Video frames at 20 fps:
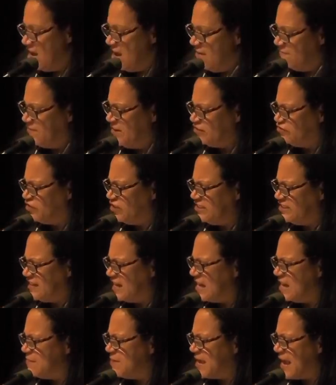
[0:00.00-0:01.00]
Eventually,
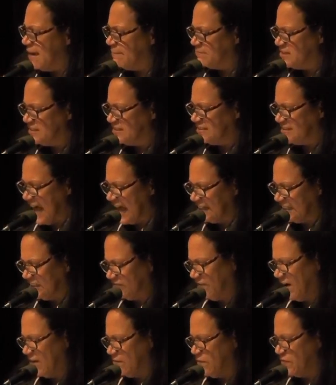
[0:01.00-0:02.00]
Ziggy became
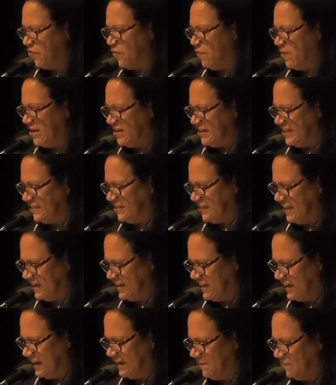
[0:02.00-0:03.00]
dissatisfied with the Windy
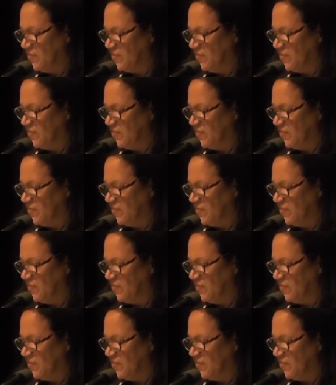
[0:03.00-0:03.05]
City.